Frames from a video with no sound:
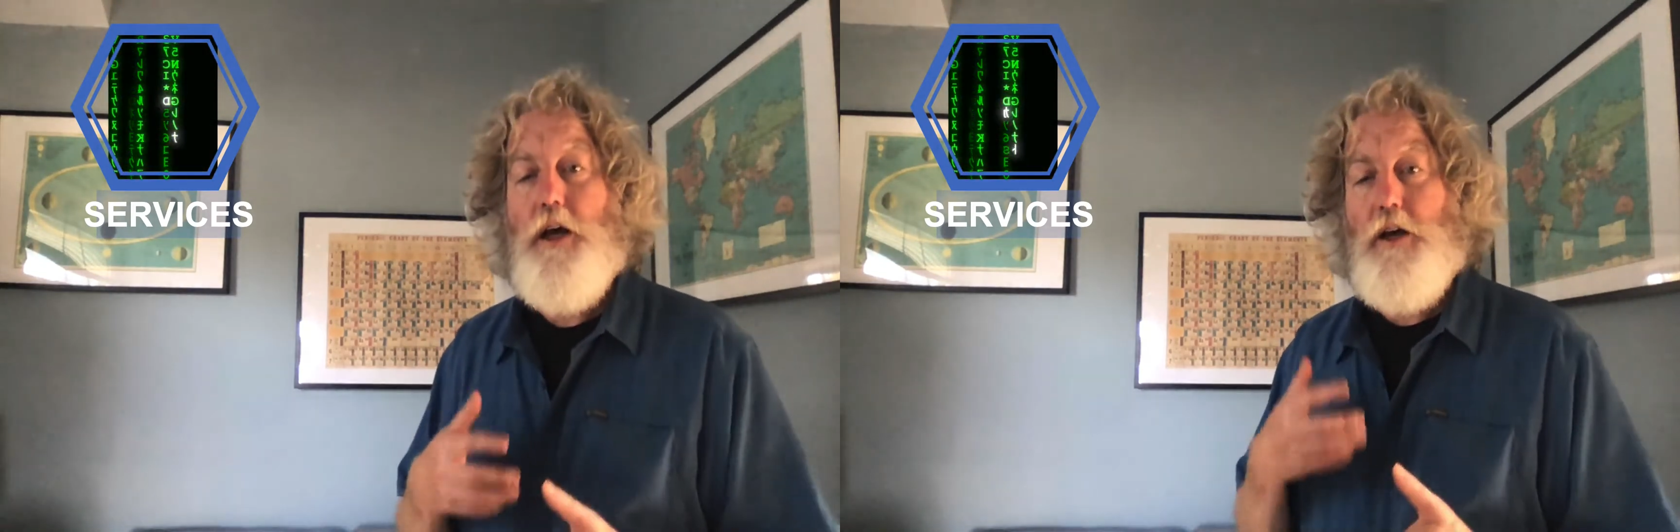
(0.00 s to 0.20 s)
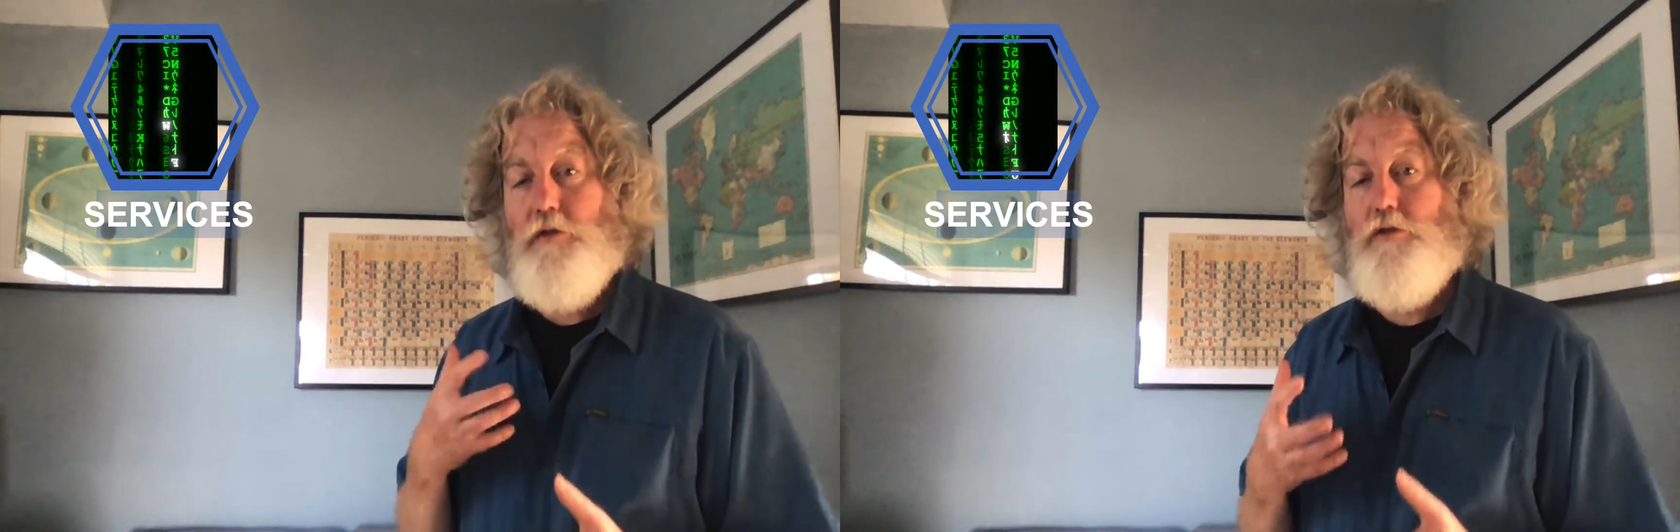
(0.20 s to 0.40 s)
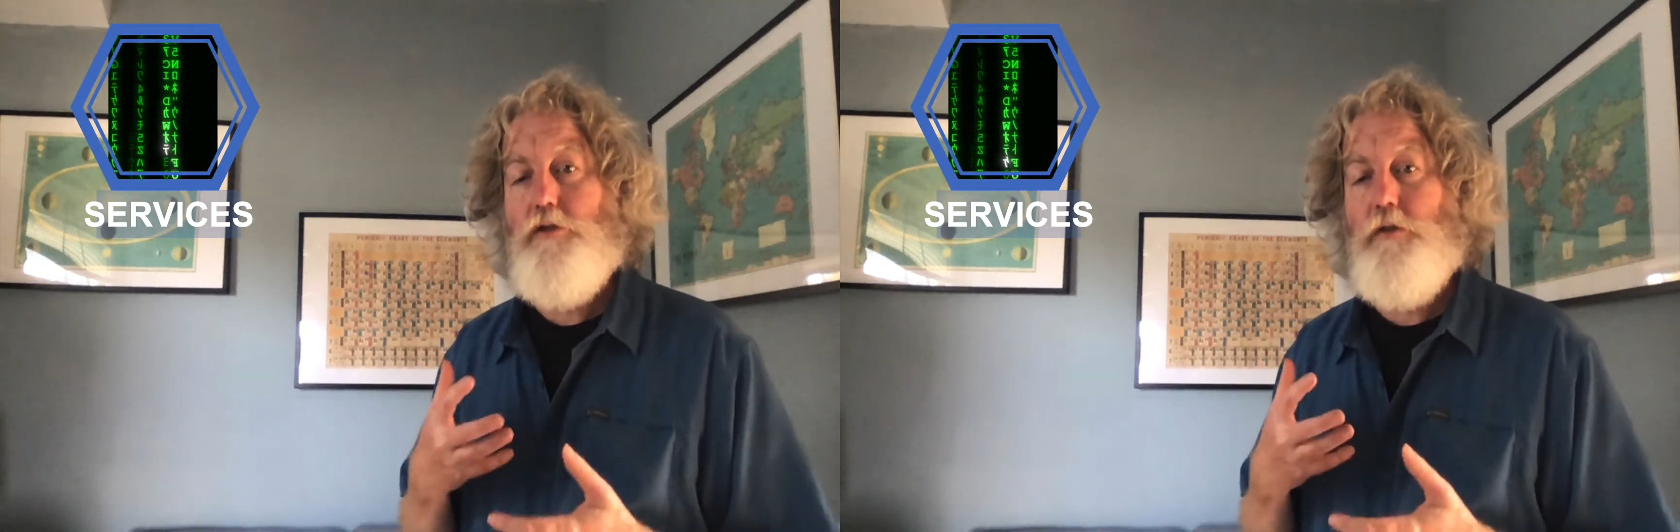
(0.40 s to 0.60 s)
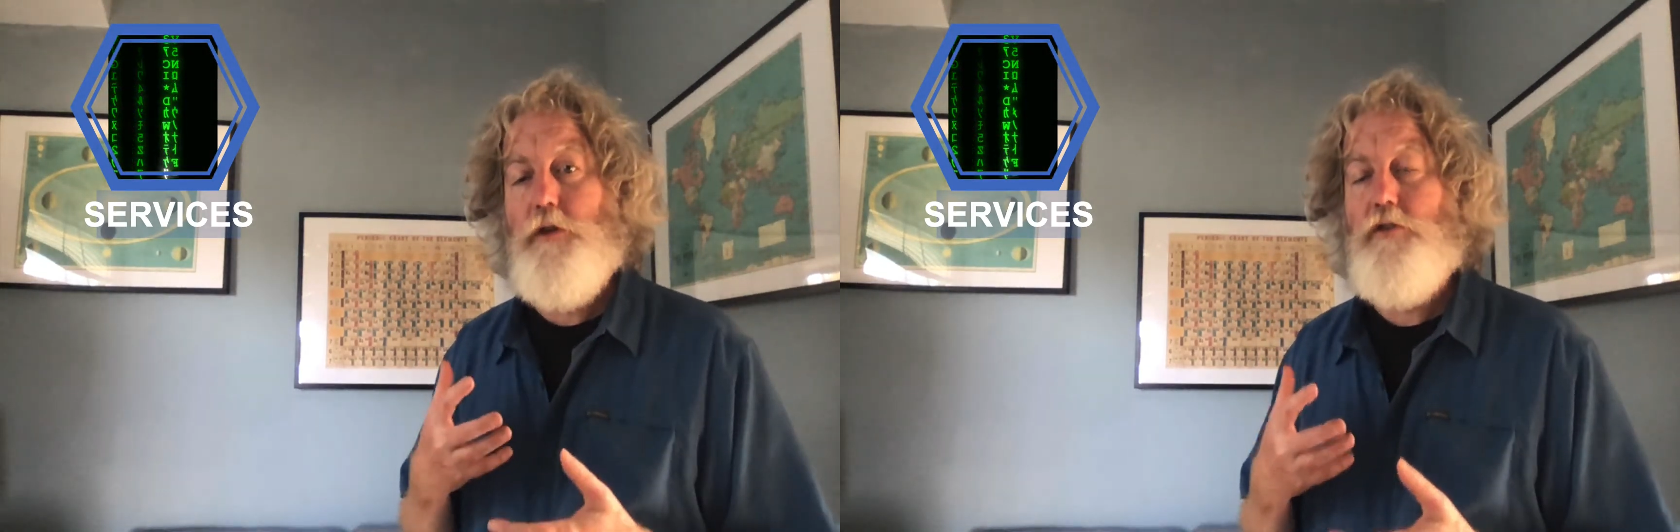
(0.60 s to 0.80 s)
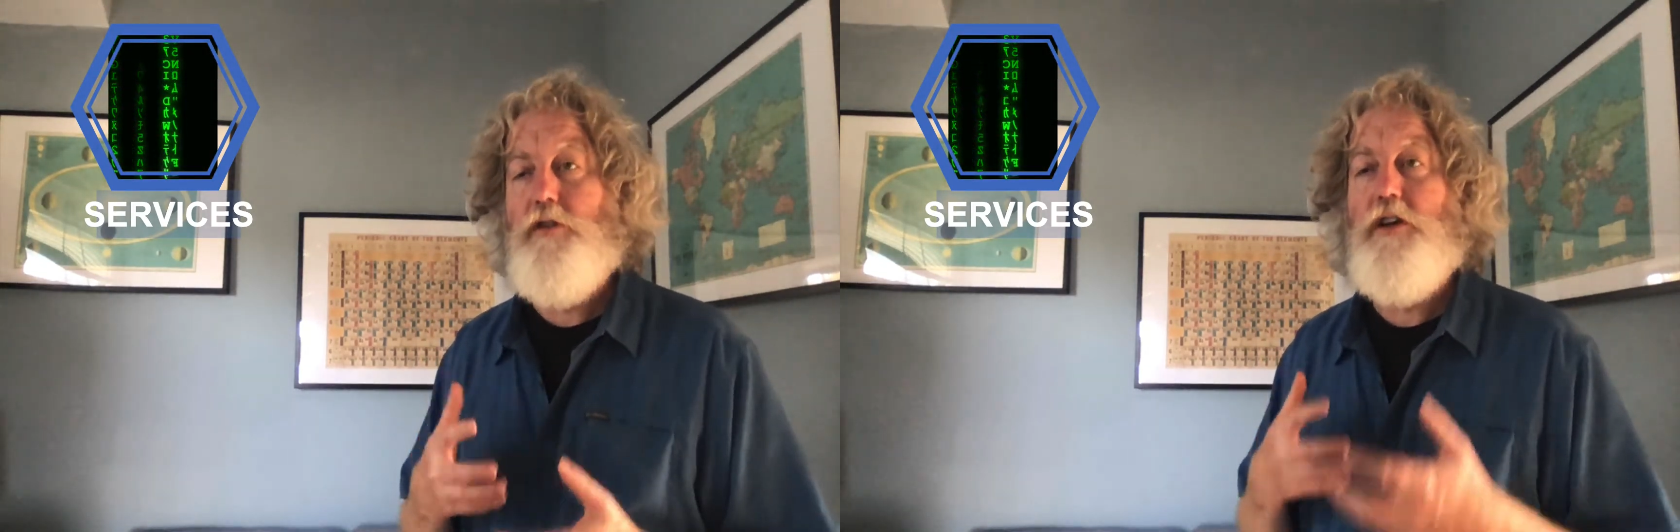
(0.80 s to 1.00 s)
A
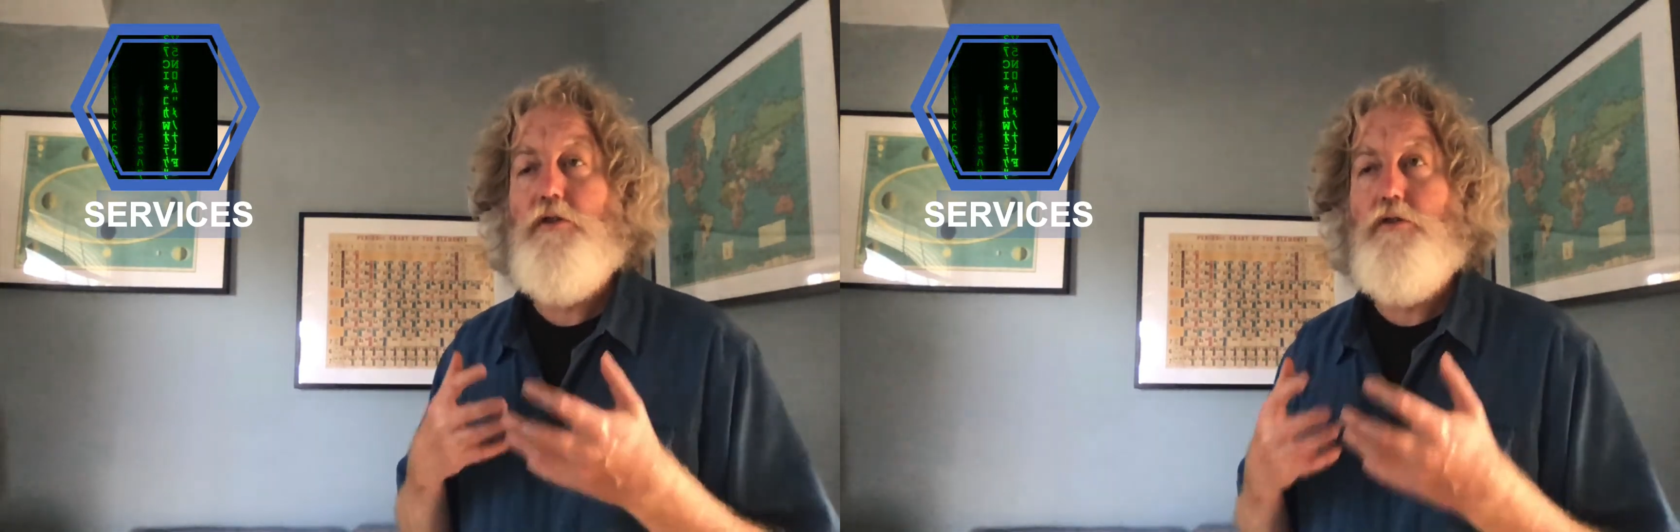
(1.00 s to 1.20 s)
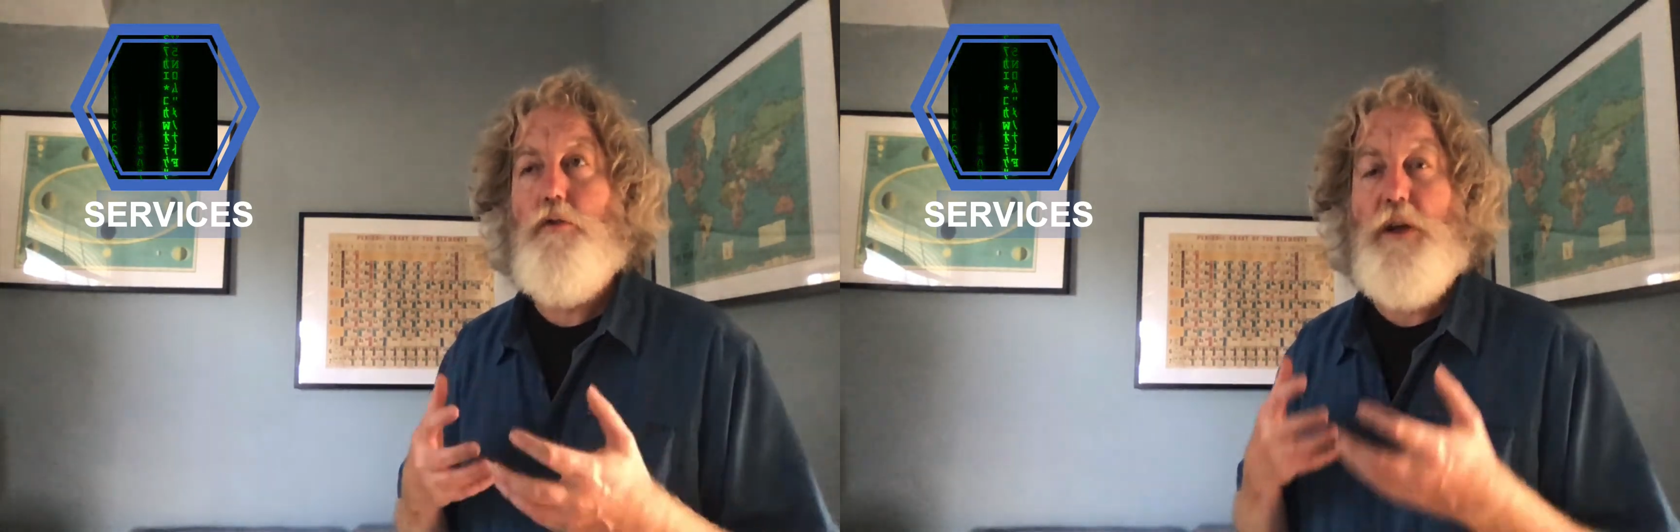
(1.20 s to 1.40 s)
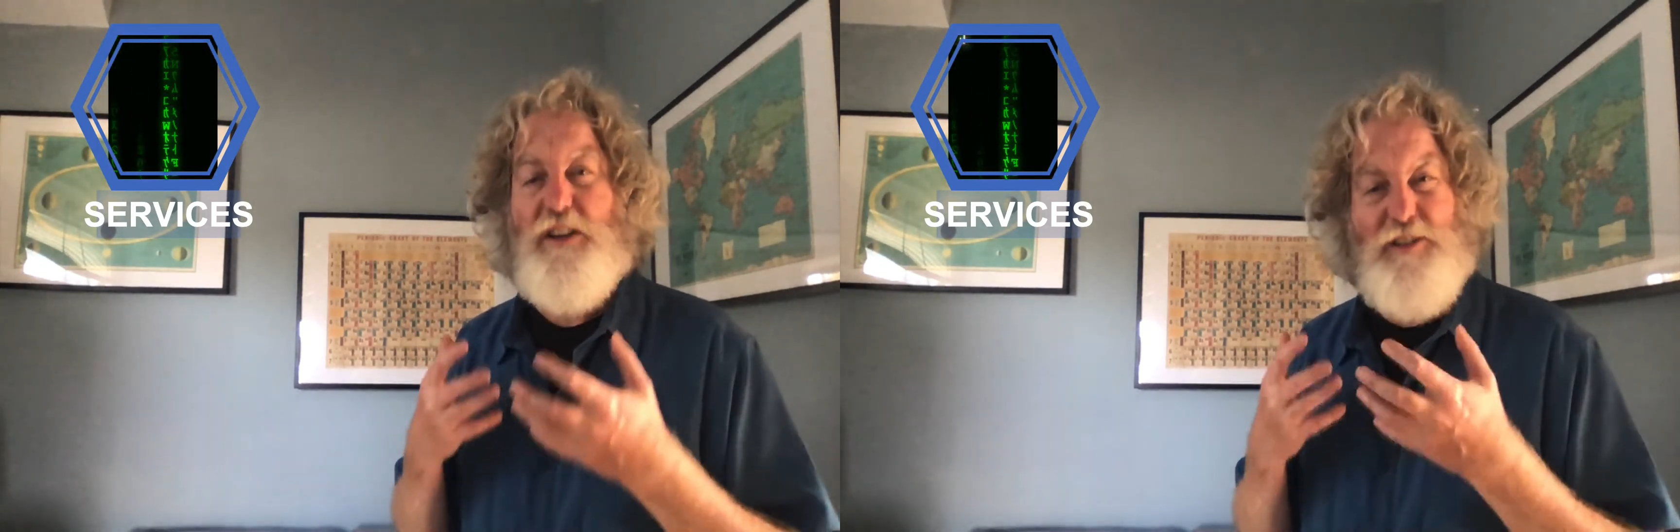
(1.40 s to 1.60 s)
service is doing